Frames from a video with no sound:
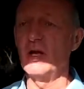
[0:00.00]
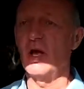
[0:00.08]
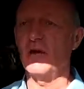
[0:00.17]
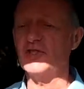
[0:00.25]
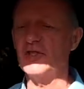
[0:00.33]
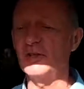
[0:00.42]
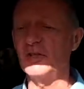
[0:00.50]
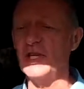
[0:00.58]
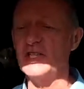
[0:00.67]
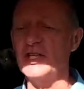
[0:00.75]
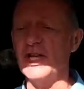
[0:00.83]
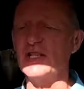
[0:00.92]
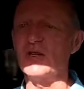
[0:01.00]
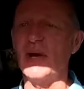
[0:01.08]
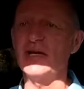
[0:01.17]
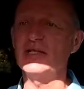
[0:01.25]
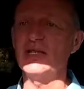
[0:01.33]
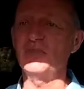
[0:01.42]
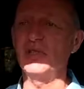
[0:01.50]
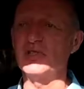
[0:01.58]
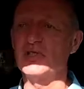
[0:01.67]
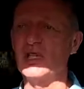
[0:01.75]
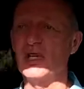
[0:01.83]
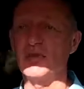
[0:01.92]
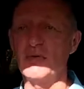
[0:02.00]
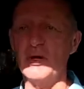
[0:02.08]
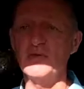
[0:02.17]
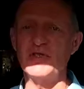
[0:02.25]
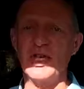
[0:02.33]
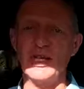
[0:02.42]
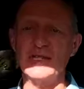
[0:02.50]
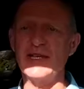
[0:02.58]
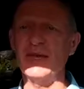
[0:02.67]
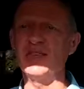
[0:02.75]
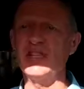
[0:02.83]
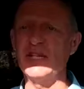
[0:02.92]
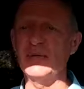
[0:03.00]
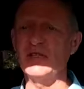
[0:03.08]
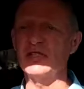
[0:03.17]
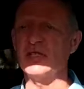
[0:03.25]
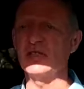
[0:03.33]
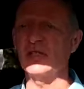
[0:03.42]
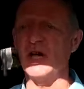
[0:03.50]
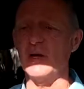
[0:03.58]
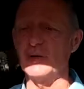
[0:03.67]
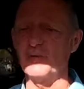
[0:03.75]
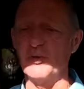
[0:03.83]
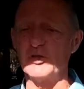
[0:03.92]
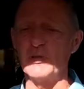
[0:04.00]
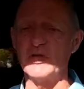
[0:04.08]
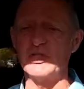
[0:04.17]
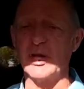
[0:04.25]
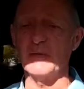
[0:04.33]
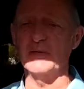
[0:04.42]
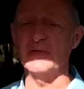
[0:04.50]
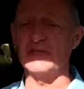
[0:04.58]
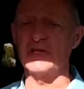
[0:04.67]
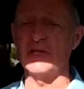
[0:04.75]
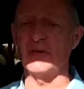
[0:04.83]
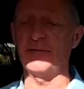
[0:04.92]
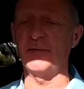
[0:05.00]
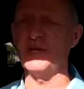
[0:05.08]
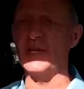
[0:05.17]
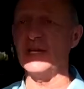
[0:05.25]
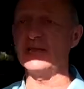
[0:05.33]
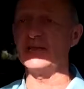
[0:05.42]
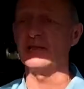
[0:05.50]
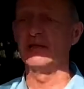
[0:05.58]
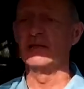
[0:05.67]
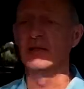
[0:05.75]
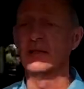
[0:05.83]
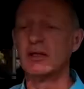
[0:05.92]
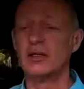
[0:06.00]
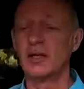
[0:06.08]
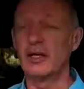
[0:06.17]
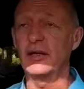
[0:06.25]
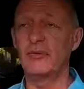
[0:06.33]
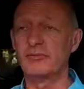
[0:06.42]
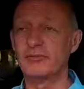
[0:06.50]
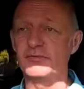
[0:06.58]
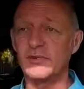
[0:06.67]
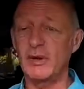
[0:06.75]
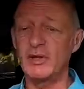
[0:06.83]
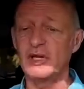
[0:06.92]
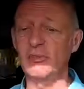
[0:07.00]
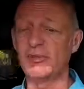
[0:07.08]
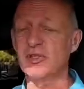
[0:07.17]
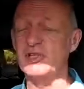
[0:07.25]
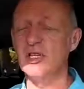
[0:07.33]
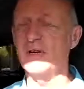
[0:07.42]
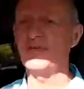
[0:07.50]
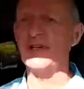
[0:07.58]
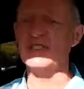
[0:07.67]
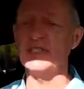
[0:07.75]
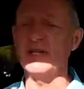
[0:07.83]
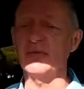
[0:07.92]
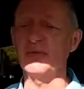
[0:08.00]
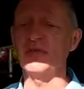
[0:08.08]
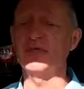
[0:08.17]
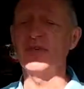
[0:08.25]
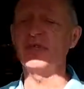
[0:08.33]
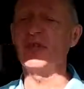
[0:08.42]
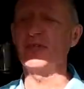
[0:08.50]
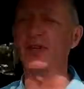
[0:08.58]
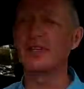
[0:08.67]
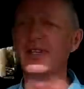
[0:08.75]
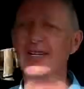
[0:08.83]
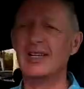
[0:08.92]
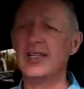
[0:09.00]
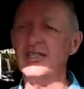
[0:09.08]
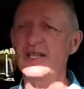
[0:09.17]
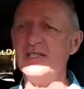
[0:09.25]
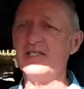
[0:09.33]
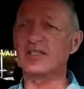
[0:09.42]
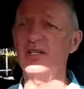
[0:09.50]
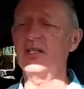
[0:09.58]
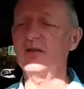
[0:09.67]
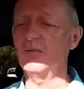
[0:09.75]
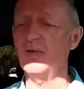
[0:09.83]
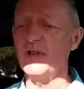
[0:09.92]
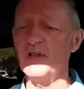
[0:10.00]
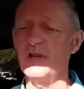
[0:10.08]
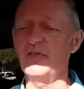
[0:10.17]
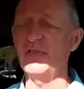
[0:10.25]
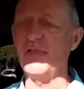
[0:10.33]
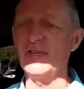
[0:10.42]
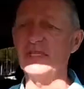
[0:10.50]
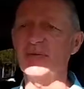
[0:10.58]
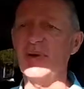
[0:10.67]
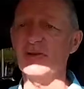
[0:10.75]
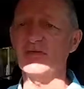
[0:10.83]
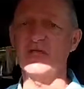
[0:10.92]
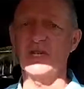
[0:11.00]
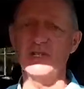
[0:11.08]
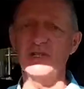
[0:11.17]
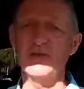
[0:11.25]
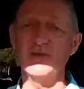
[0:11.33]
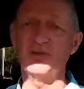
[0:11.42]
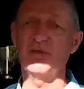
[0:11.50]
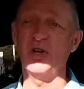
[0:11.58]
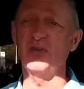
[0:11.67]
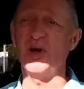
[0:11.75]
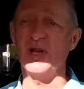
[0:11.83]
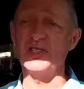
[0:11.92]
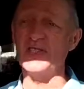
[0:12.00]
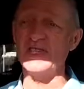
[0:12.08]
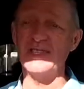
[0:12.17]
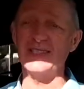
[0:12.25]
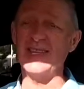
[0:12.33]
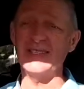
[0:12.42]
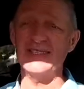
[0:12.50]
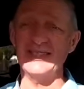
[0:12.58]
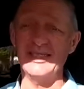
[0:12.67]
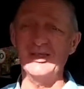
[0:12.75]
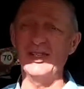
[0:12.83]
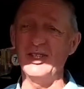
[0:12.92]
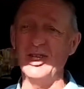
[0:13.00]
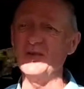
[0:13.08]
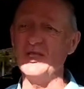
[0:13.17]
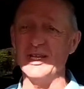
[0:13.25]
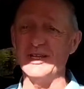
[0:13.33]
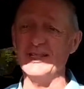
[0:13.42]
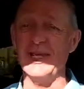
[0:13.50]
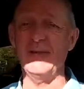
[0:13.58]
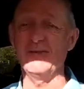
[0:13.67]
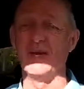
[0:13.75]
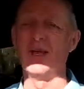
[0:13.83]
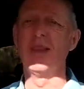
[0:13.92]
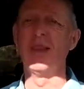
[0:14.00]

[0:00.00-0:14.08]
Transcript: I've still got it set to 80, but the road's a 70 limit and the car in front of me is going at 48. Going a little bit faster now, up to 53. So that's one of the lovely things about using ProPilot Assist, is that you still can use it in town.